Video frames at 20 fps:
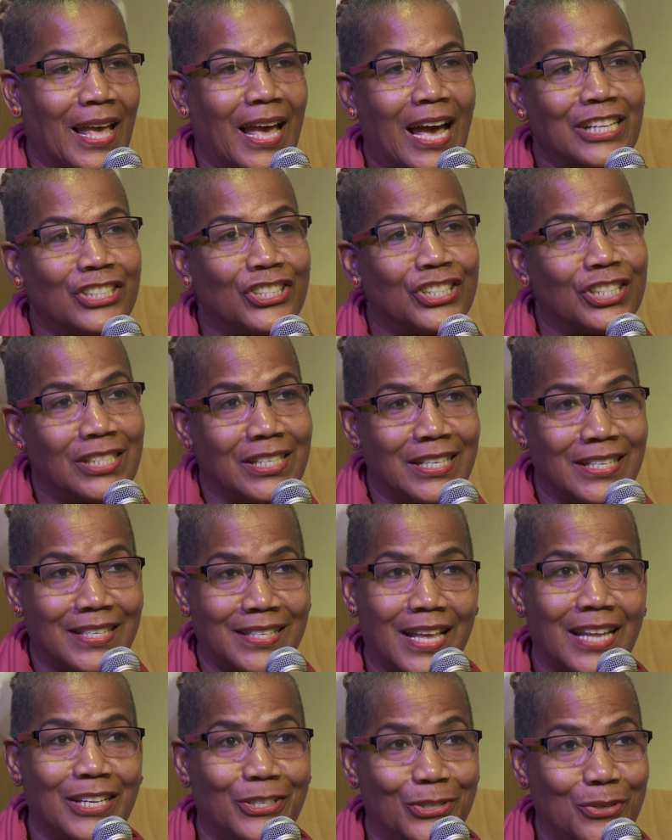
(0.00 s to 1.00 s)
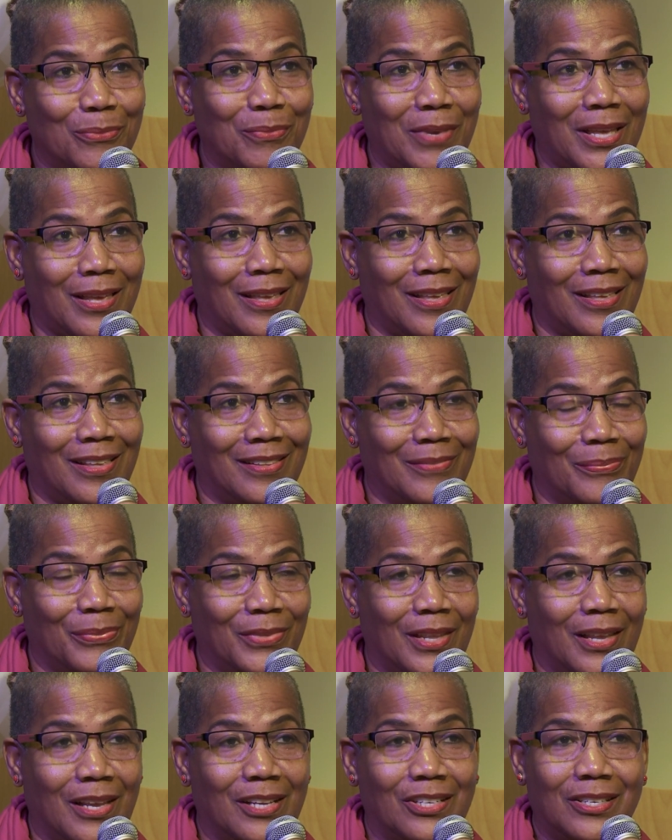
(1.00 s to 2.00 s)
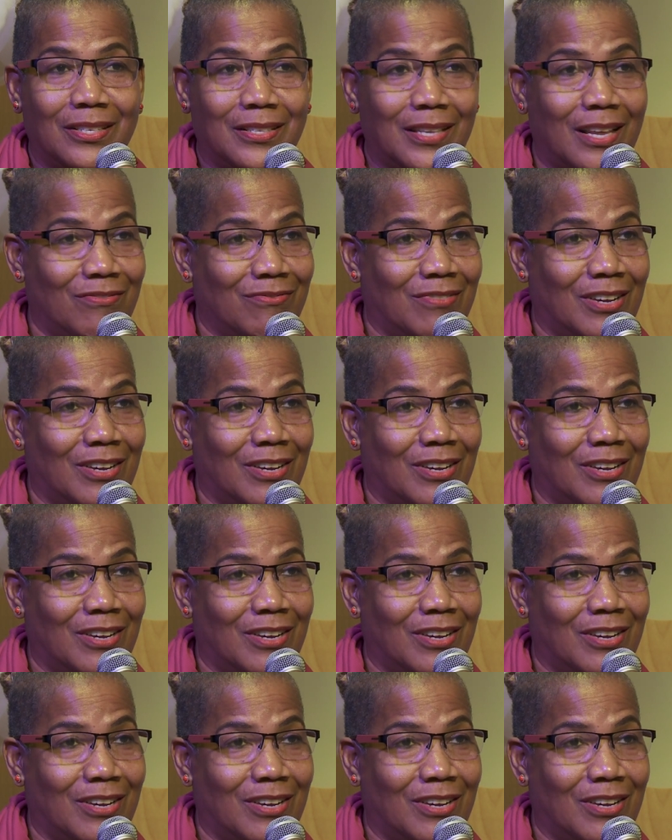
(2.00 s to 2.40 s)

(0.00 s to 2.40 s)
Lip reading: And Shirley said to me, she said,